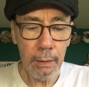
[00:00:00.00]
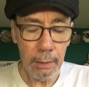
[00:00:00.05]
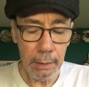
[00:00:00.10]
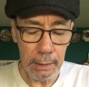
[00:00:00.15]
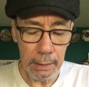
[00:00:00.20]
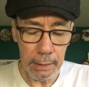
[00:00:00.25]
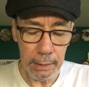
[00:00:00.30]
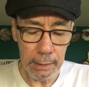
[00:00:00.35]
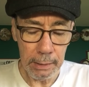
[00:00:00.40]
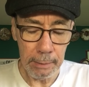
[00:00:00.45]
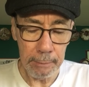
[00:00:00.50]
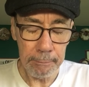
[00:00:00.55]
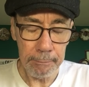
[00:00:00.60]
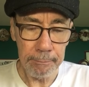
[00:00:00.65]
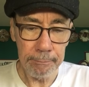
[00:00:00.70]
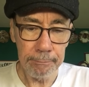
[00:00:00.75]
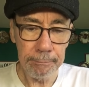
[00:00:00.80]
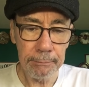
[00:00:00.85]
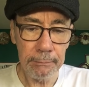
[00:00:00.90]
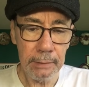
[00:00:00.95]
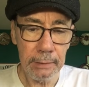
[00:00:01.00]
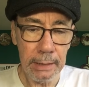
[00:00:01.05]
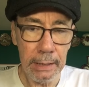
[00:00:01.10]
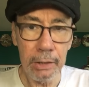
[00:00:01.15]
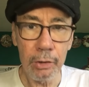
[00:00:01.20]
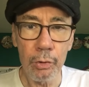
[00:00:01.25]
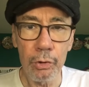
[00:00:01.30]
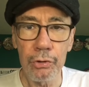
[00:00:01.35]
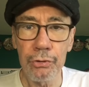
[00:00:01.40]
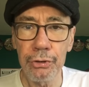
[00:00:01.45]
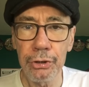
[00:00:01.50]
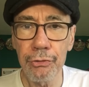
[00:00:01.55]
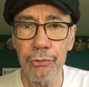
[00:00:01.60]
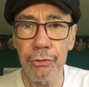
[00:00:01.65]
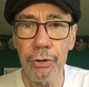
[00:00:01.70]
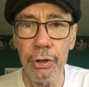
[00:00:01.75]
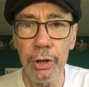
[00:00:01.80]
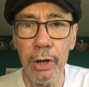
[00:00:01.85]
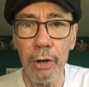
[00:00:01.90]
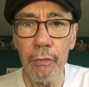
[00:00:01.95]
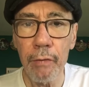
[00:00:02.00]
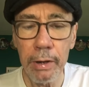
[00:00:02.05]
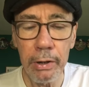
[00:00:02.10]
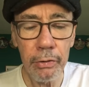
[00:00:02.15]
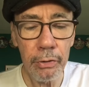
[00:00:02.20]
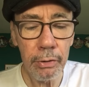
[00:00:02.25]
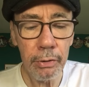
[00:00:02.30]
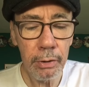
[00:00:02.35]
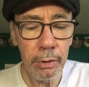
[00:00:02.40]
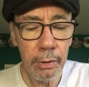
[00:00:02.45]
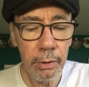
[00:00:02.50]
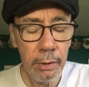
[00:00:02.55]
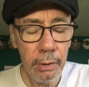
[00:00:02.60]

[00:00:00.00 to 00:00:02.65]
And of course, she's the narrator.